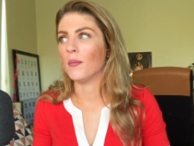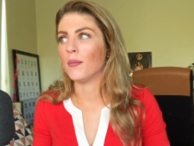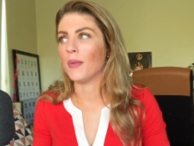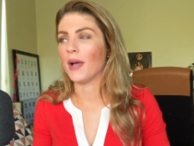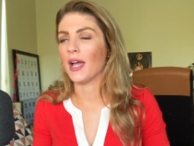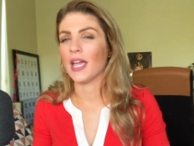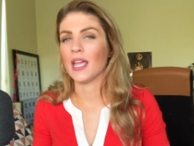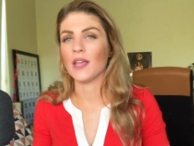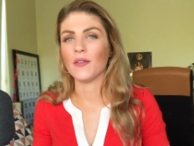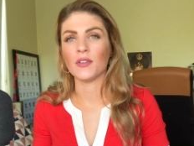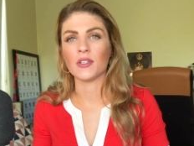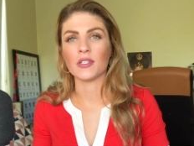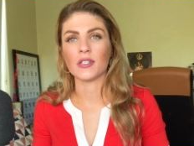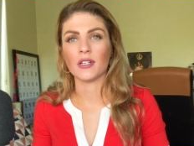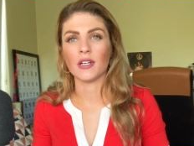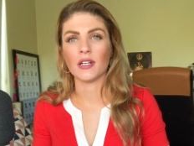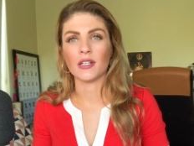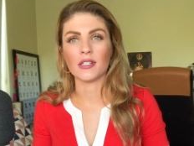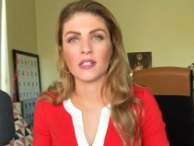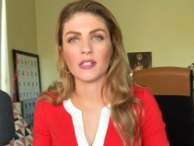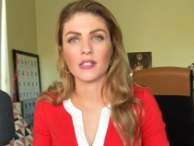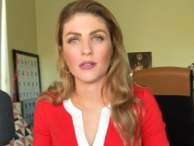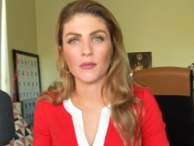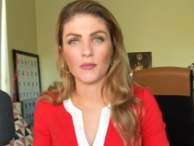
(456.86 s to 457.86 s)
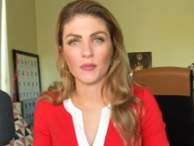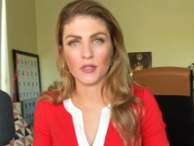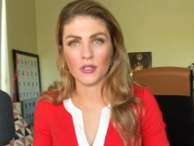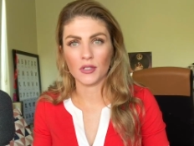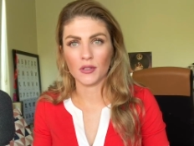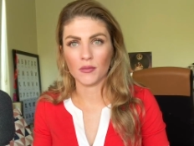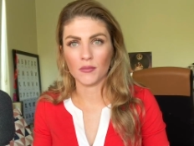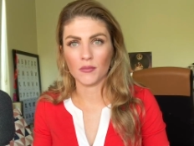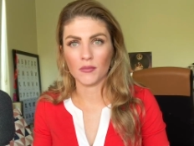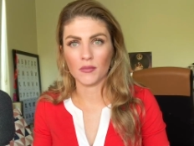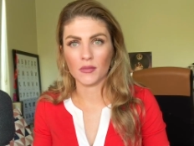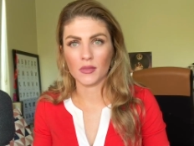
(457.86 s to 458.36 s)
Behaviours are
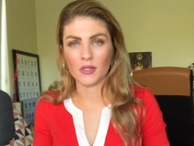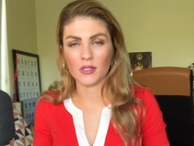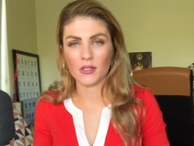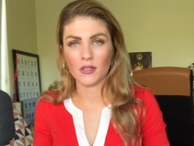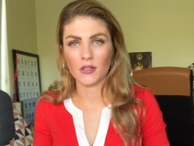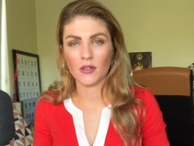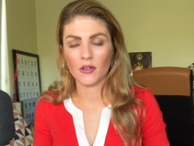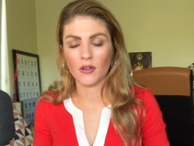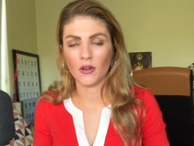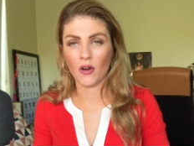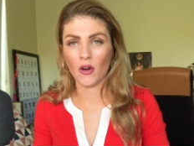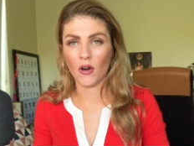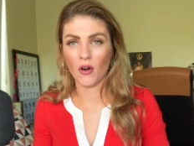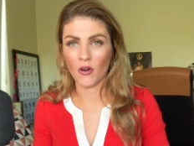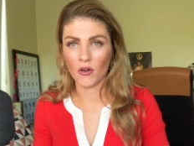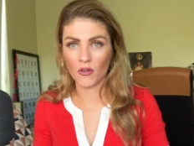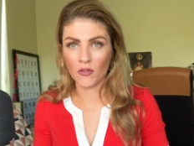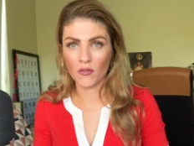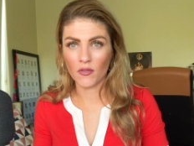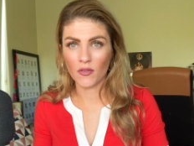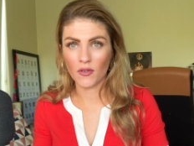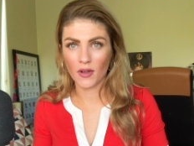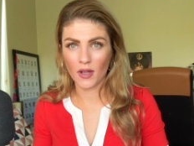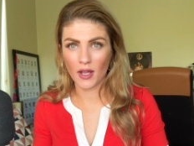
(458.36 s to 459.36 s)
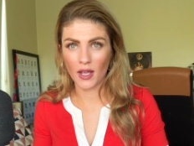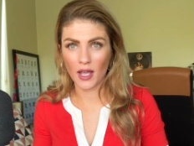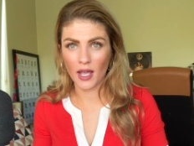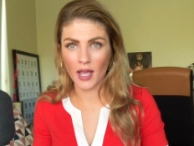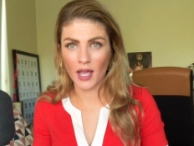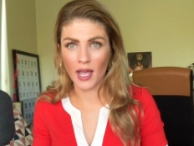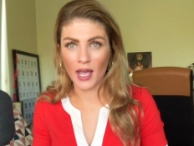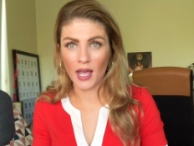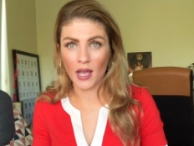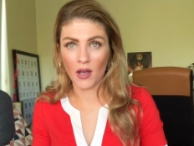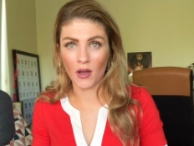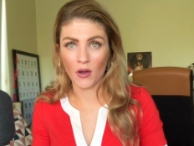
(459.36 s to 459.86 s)
symptoms of
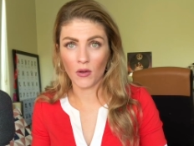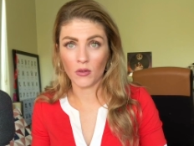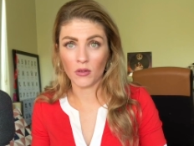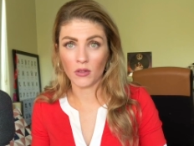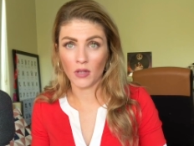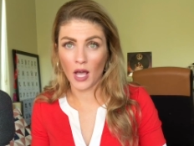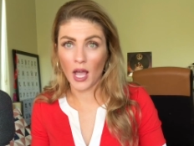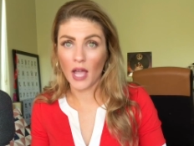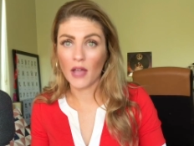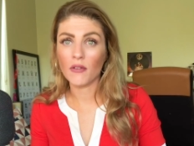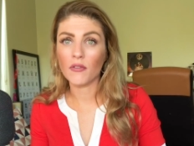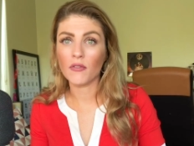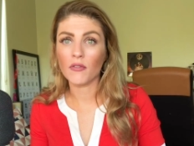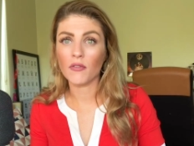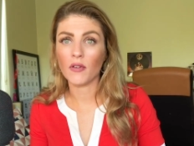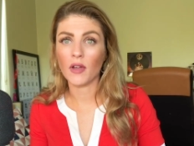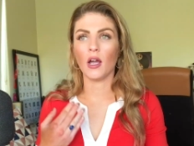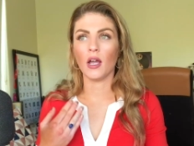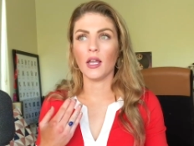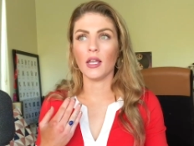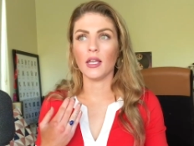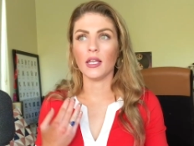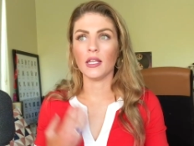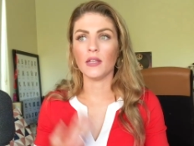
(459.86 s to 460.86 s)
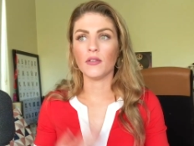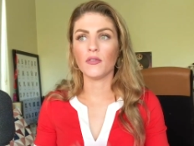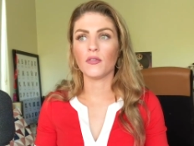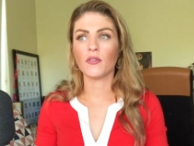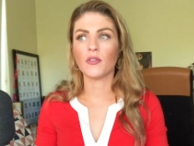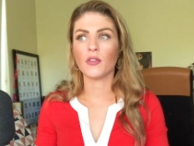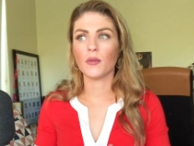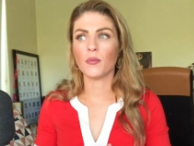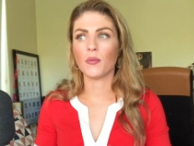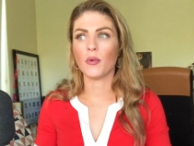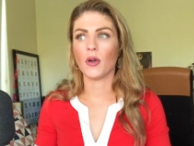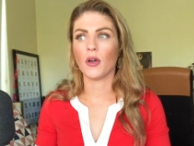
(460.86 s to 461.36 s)
our life.
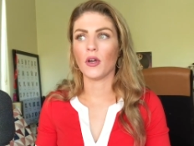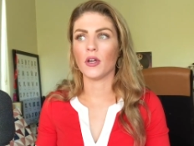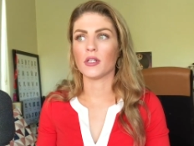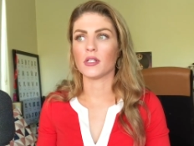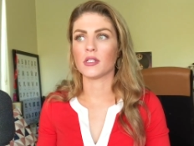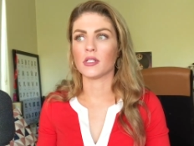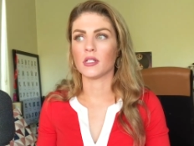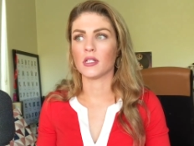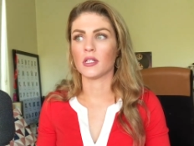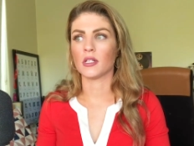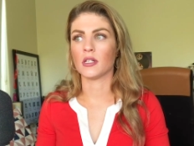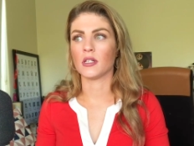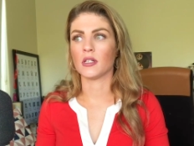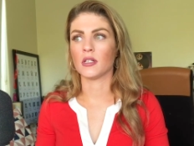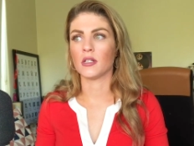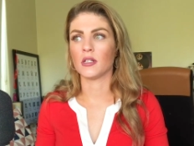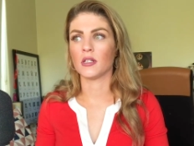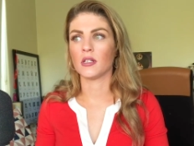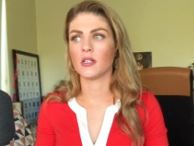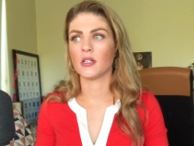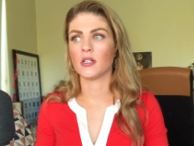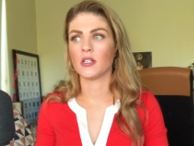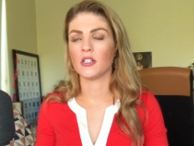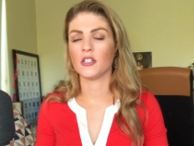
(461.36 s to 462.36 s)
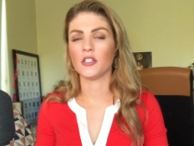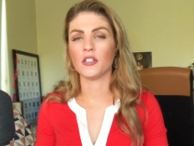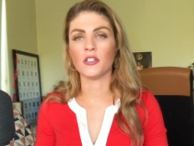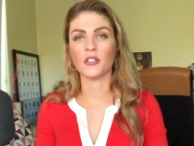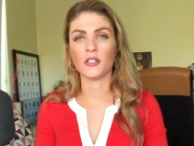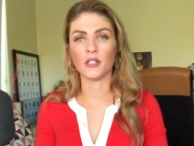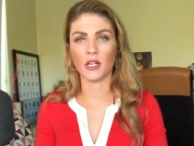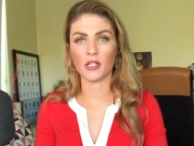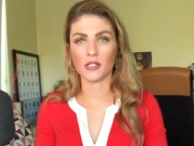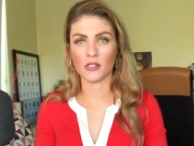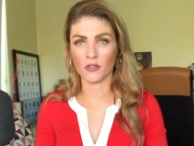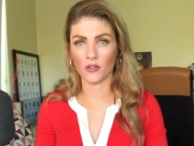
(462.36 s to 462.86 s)
If the person
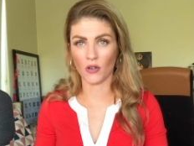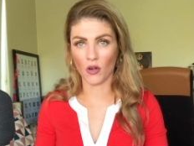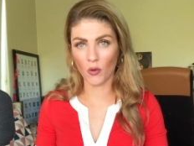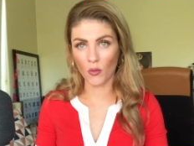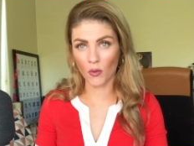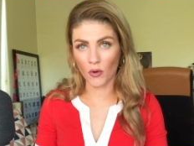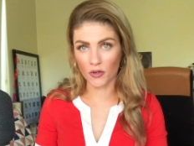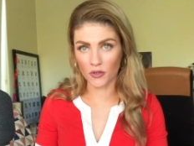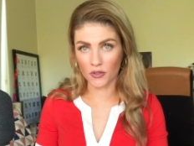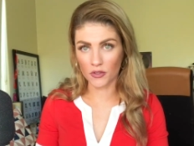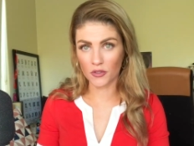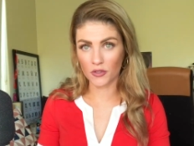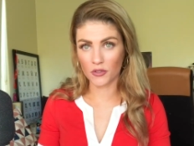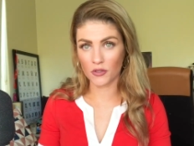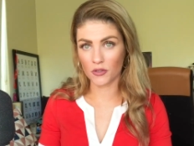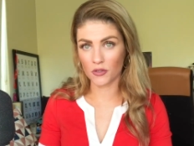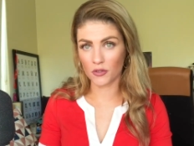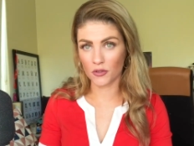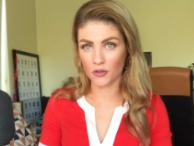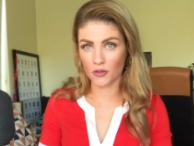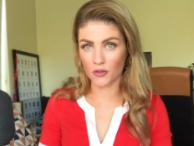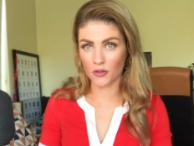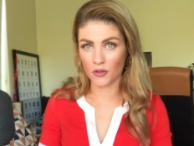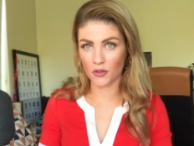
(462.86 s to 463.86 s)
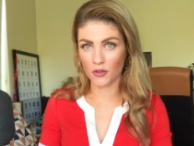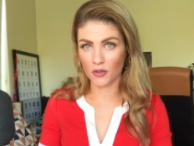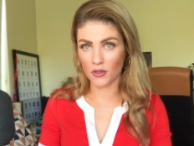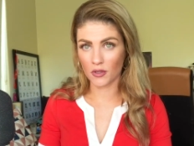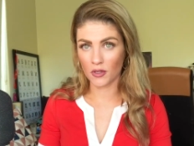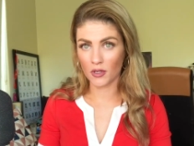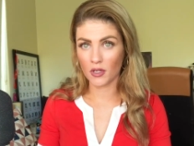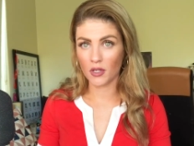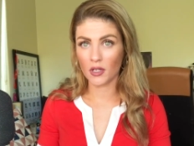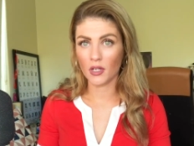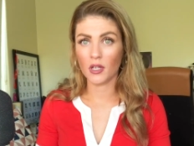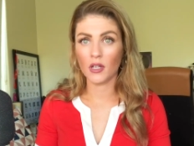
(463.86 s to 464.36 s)
does not want to
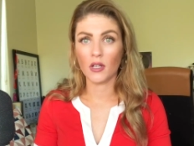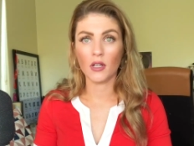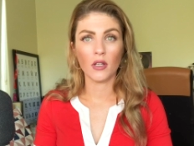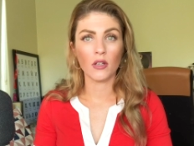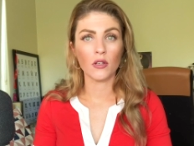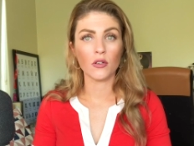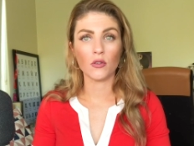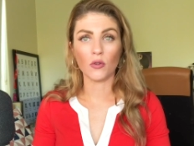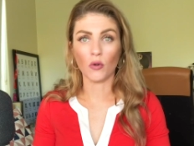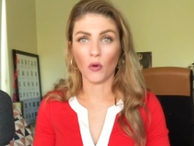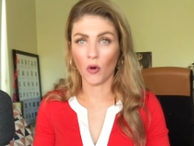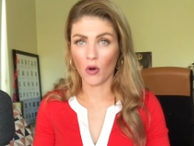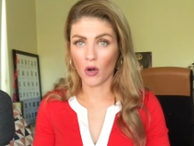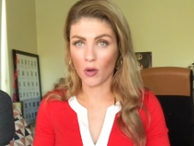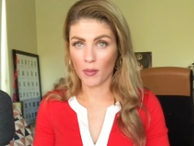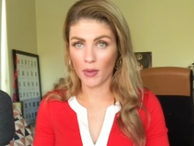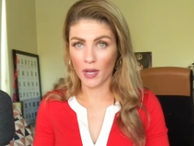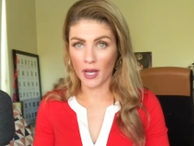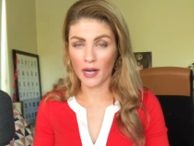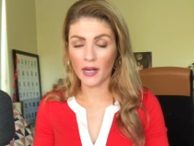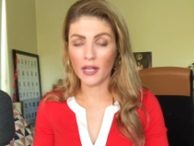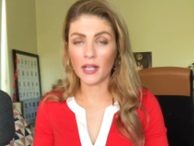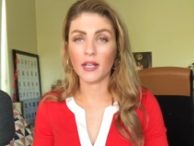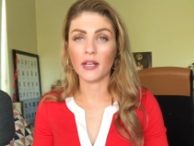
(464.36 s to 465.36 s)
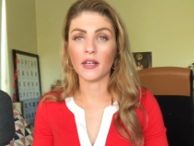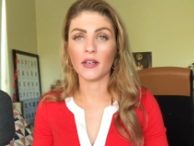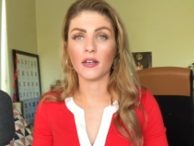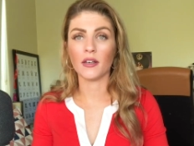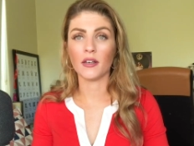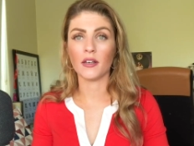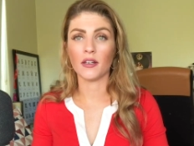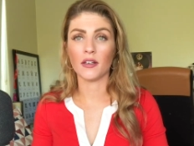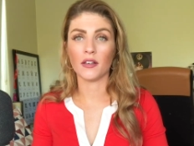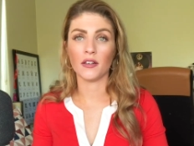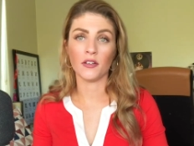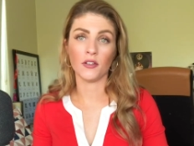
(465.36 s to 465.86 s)
talk about it,
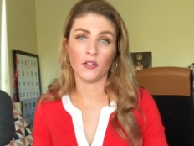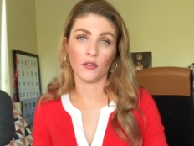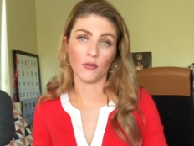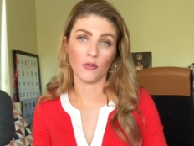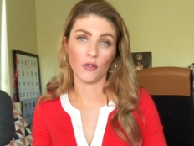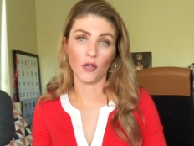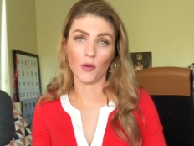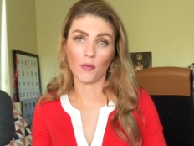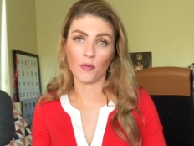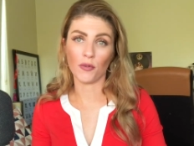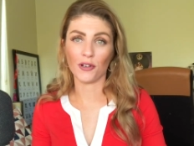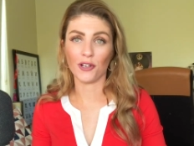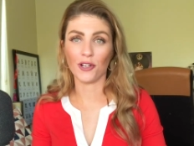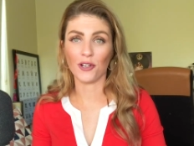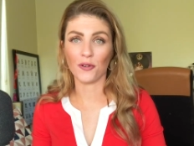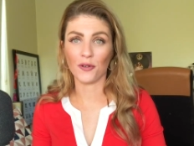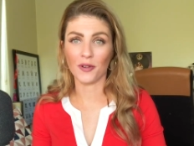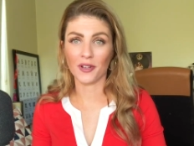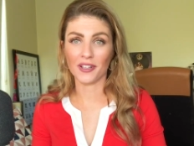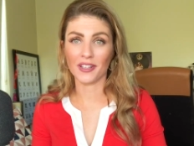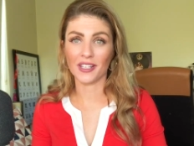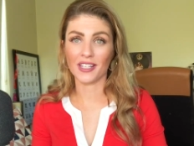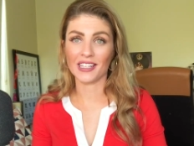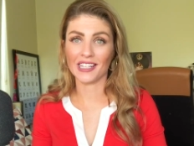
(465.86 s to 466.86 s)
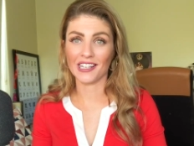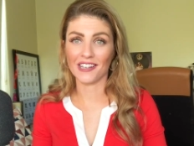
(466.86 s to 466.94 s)
you'll know pretty quickly.